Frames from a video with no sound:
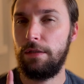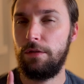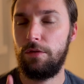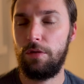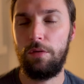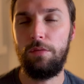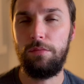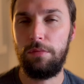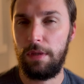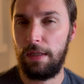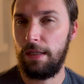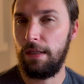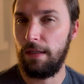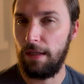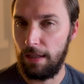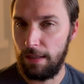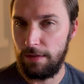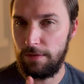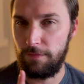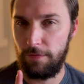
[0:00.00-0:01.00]
don't think
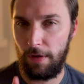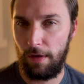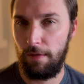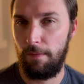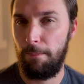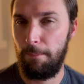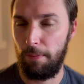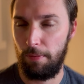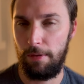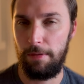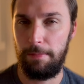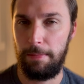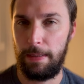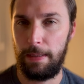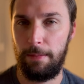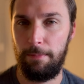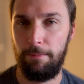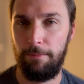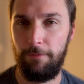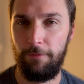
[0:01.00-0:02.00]
it's very
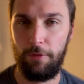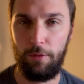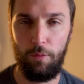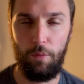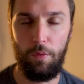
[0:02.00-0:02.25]
premium for